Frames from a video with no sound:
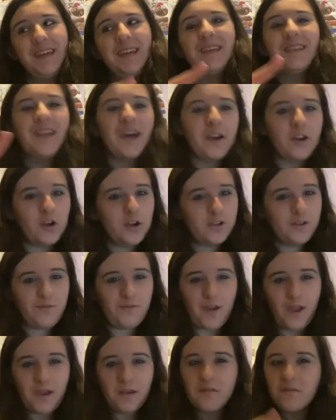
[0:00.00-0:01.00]
that kind of
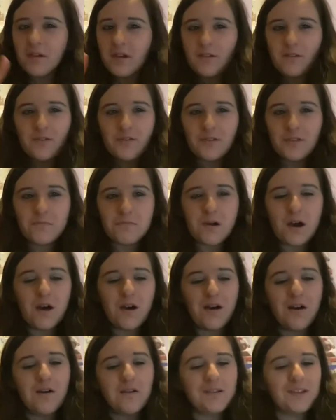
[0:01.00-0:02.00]
area of the
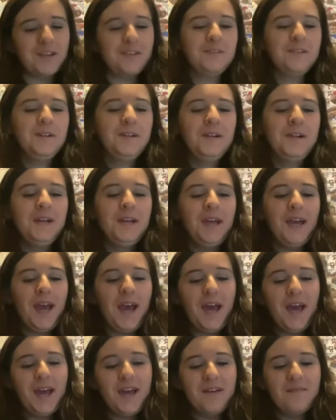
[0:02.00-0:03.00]
park.
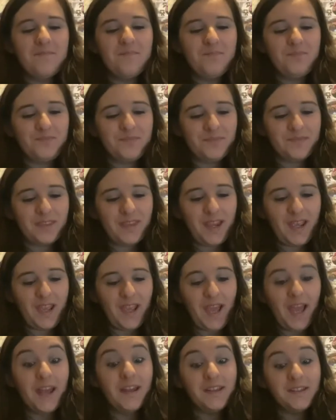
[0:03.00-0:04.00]
And
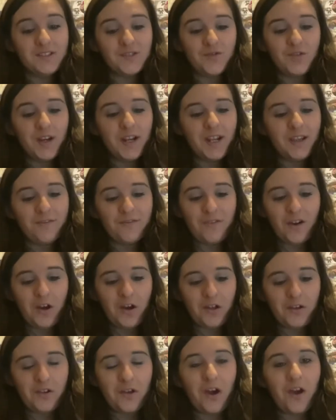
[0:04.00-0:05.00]
it's really
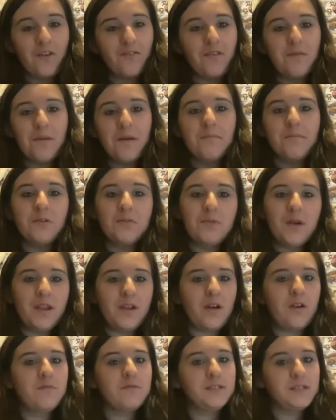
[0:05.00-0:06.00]
fun. I remember when
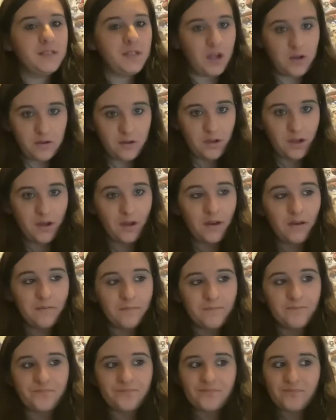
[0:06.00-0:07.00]
I was younger
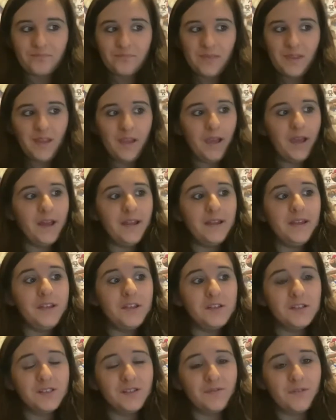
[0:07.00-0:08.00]
and it
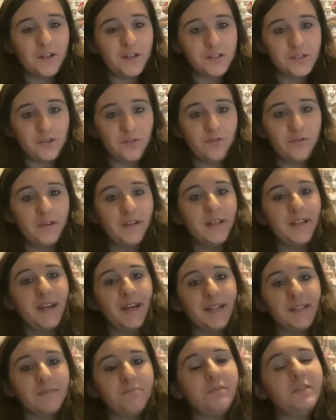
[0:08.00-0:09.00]
used to run as Orient
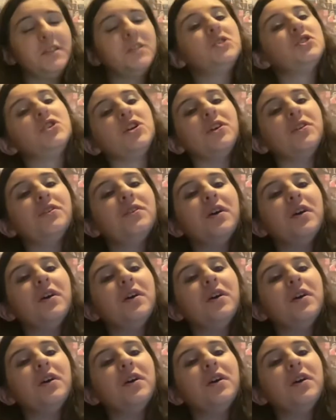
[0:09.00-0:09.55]
Expedition,